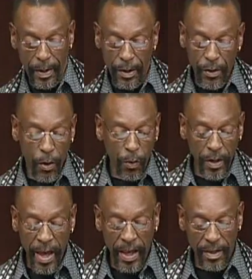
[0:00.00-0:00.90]
No
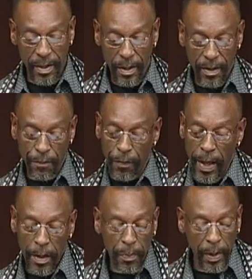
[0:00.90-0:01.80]
night
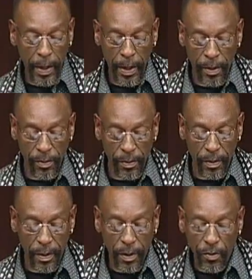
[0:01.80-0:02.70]
flight plans,
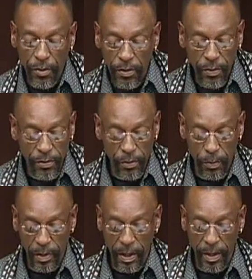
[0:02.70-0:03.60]
just a
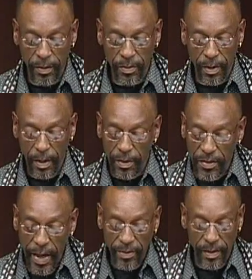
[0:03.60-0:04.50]
suitcase,
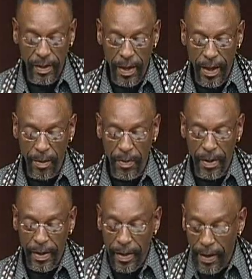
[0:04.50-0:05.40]
taxi cab,
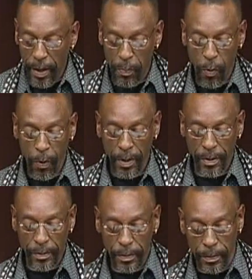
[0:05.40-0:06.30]
airport.
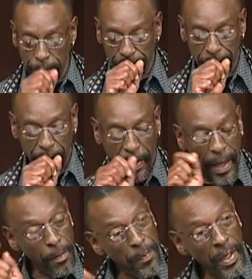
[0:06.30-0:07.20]

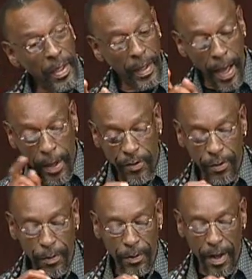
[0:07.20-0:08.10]
And me, I
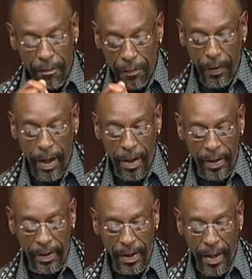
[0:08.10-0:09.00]
too am
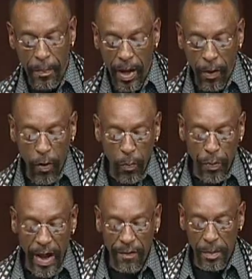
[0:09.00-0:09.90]
flying. My own
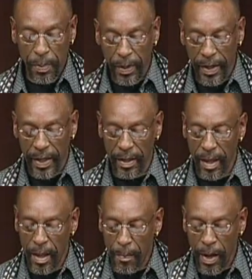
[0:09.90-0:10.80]
private plane,
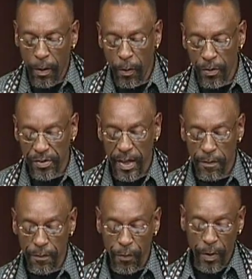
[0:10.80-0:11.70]
my own
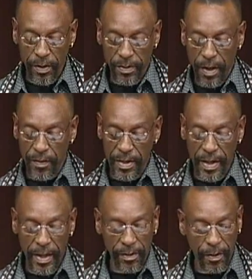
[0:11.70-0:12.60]
747
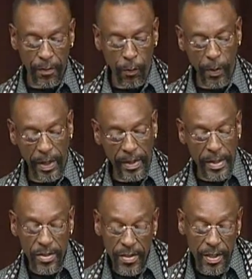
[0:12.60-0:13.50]
days of the week,
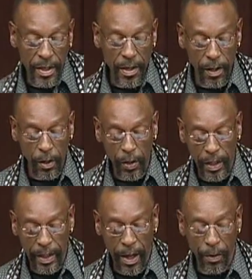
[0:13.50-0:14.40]
sitting here
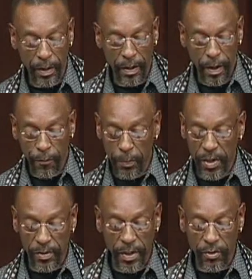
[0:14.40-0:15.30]
looking out from
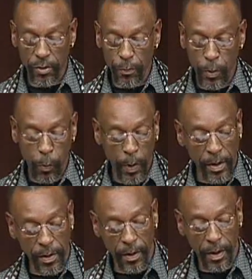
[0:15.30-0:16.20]
this kitchen room
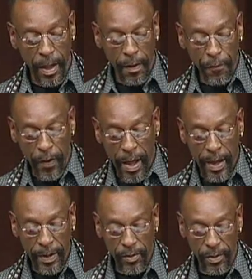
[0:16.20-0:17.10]
window,
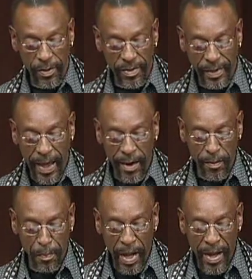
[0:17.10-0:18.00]
flying into the
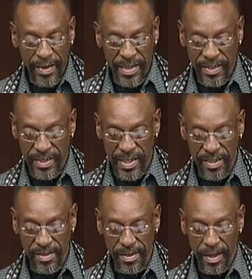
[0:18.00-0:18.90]
scattered
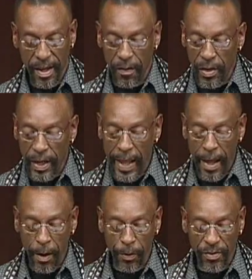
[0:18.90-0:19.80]
mindedness of
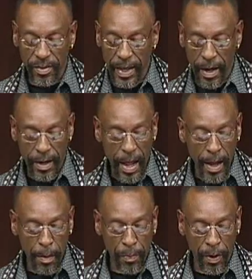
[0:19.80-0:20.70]
clouds scattered
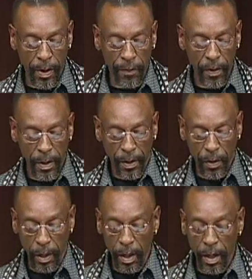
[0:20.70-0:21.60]
high above
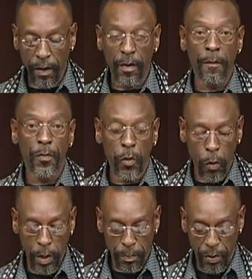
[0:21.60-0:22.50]
the love of
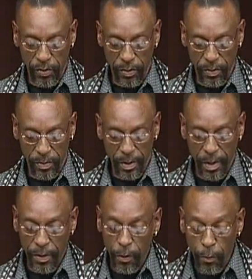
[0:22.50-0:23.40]
thorn bushes,
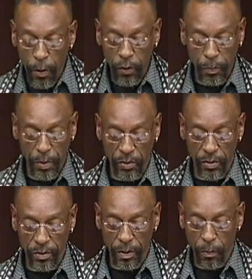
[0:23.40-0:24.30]
the rose
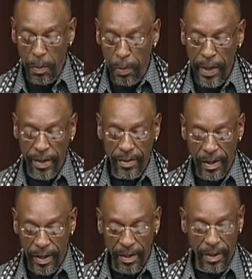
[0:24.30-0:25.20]
bushes we
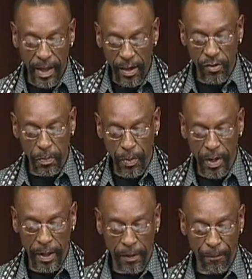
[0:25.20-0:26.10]
planted late last
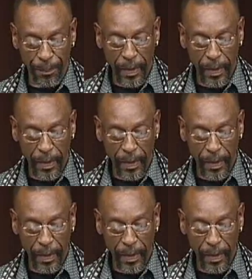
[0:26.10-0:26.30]
spring.